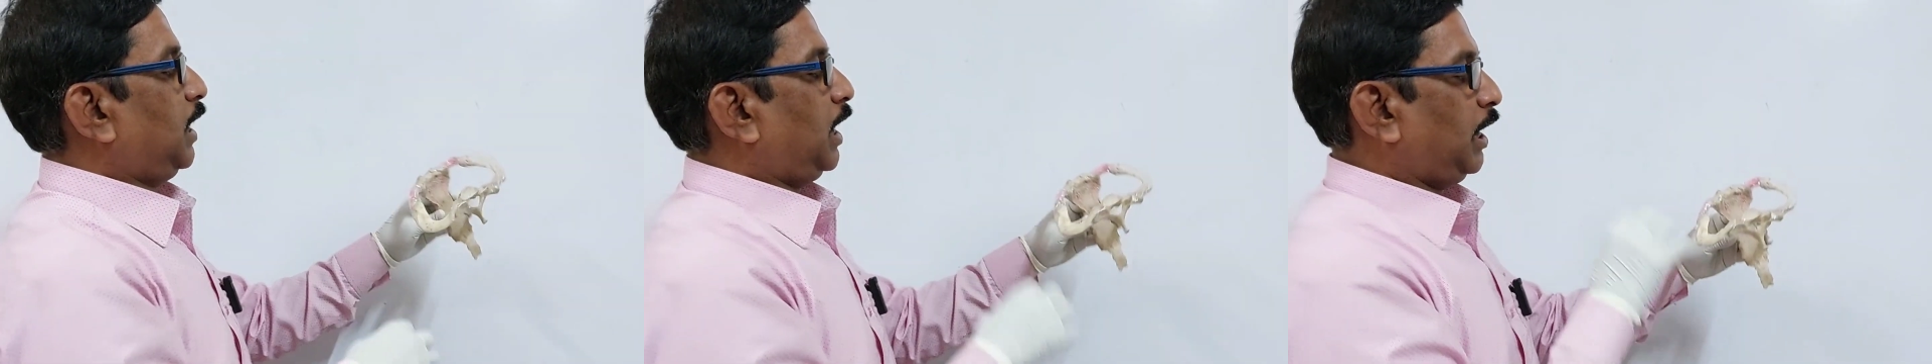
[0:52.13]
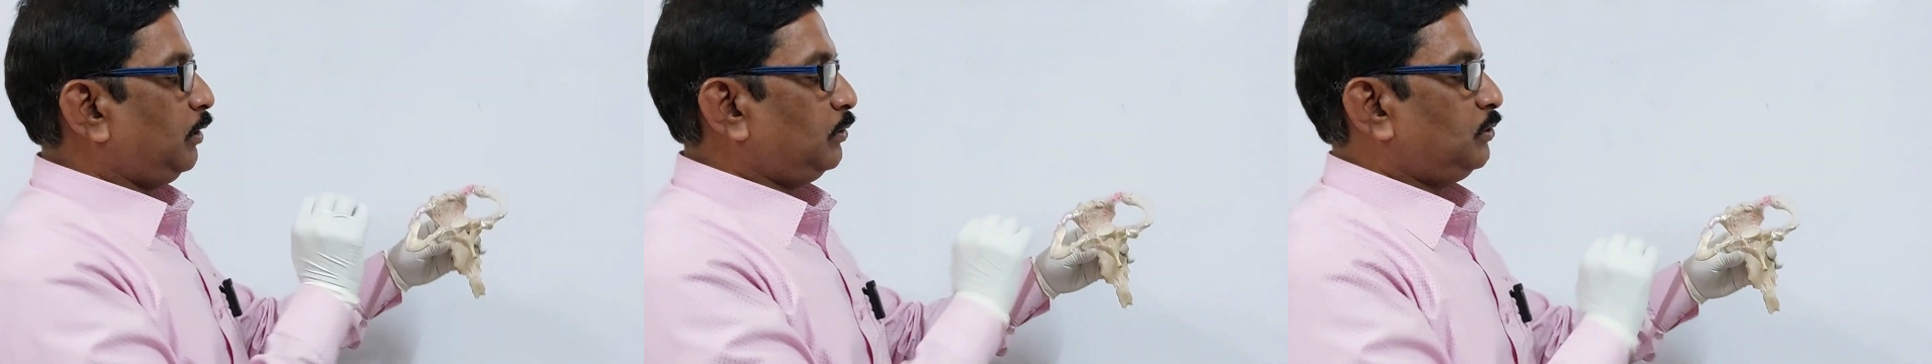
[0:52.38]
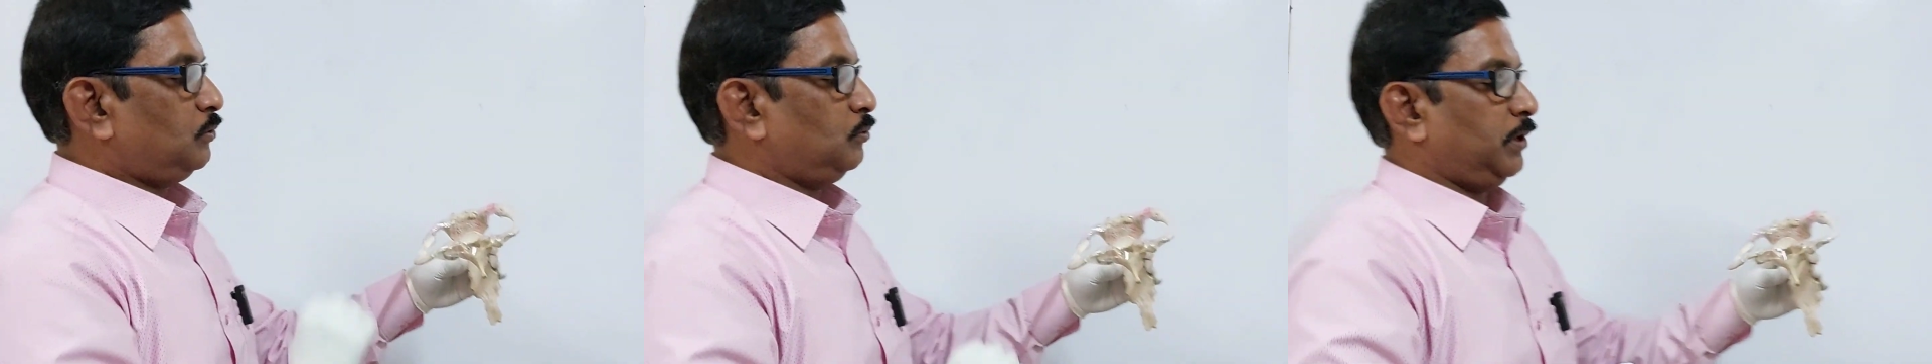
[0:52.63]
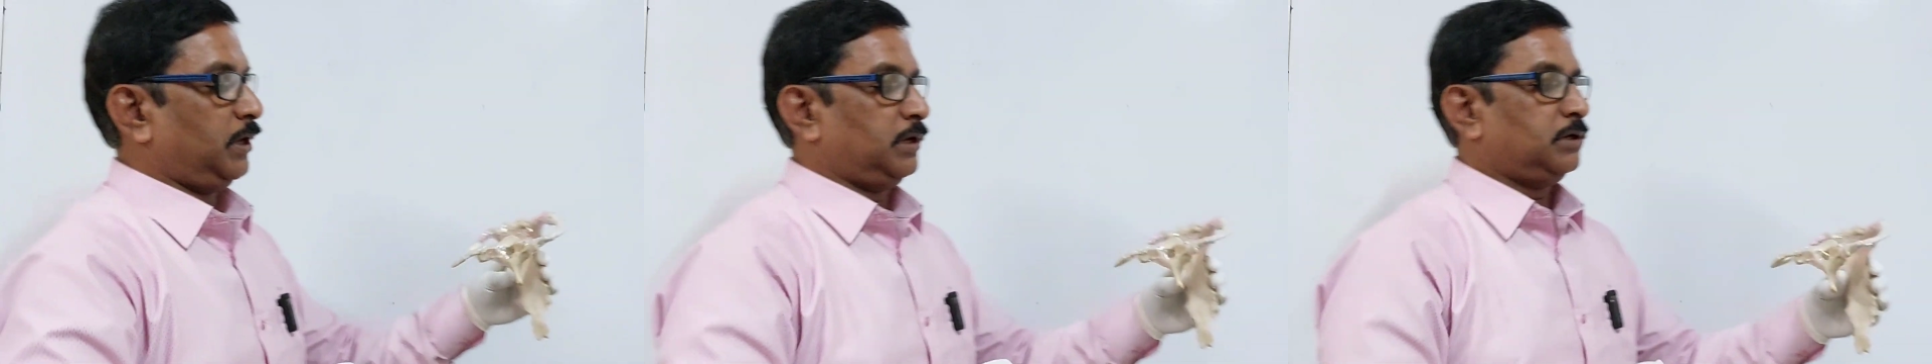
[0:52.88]
I will
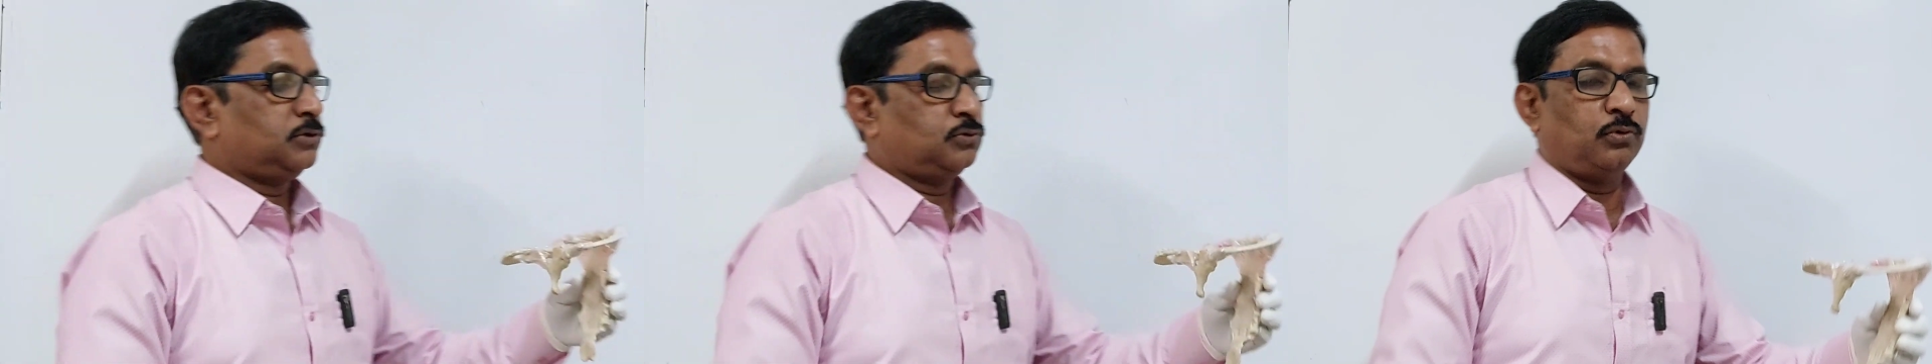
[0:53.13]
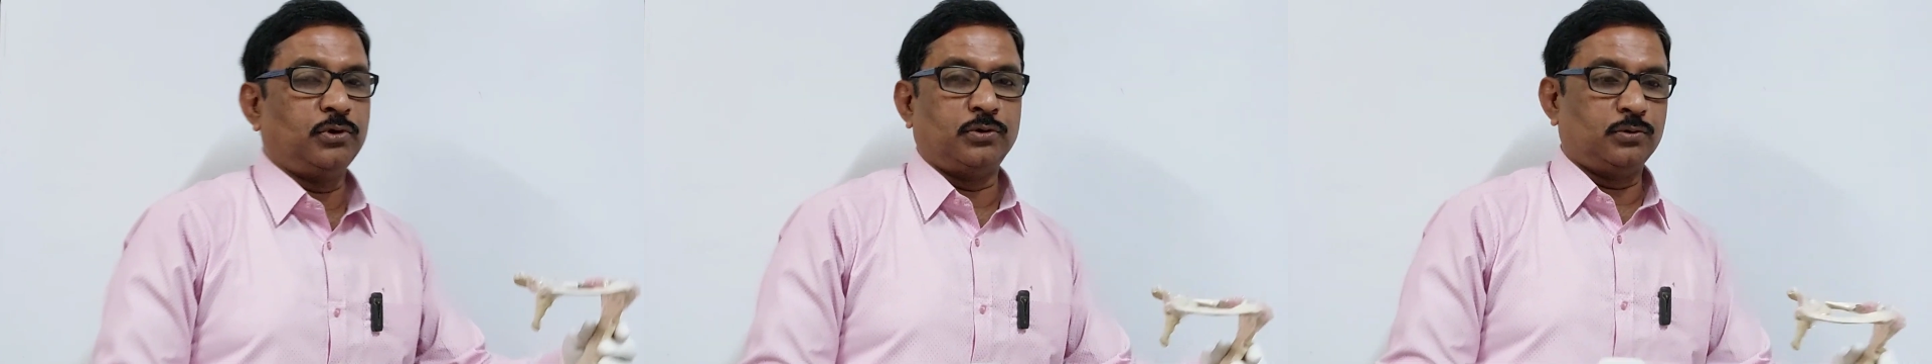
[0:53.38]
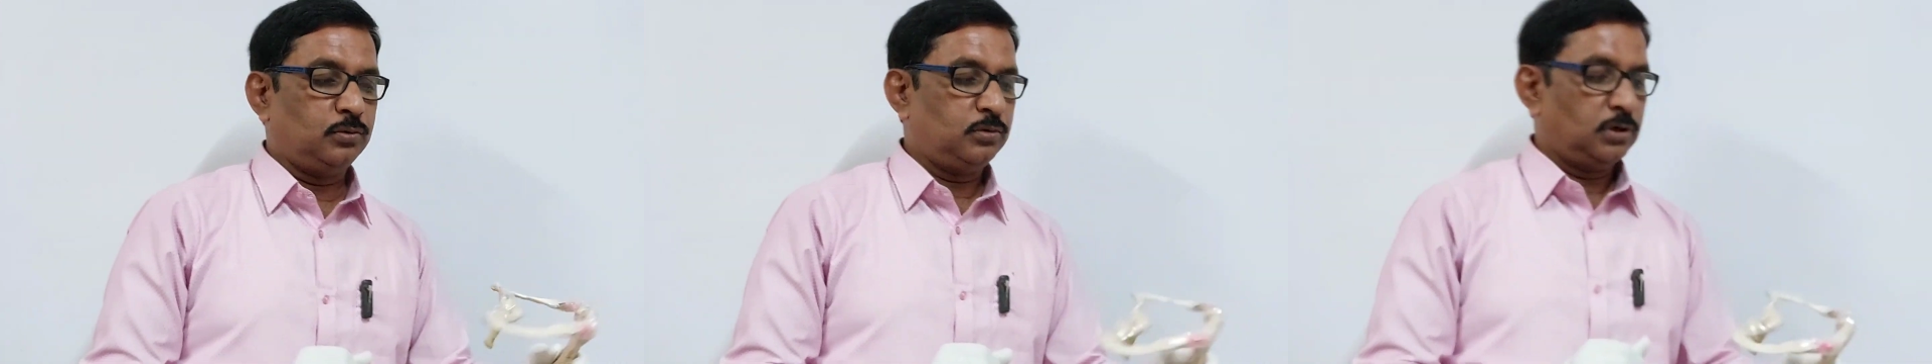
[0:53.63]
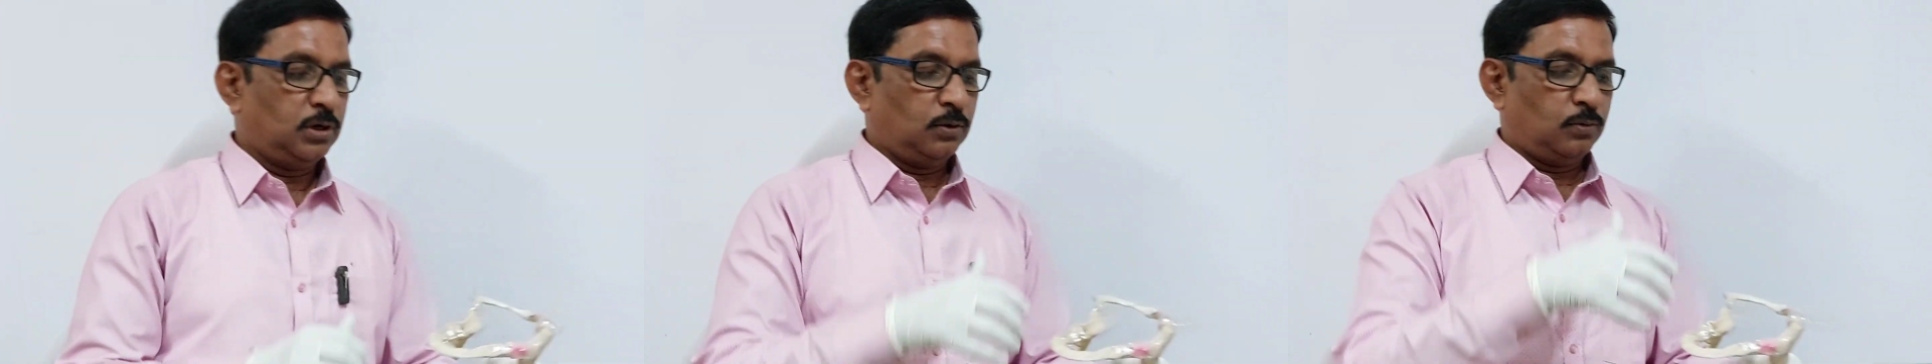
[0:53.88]
today show
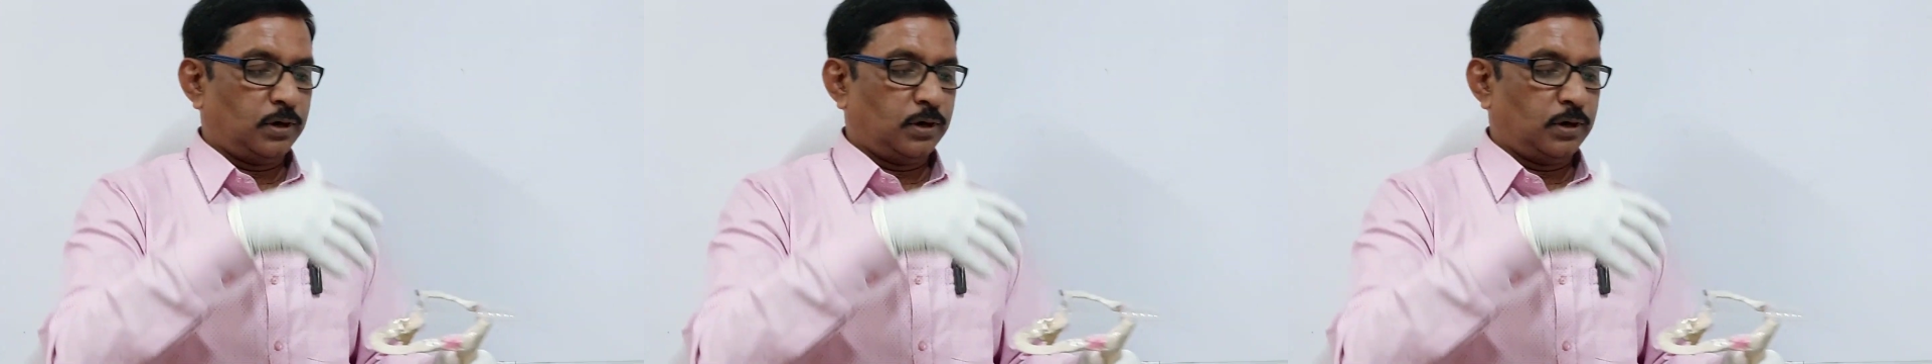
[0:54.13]
you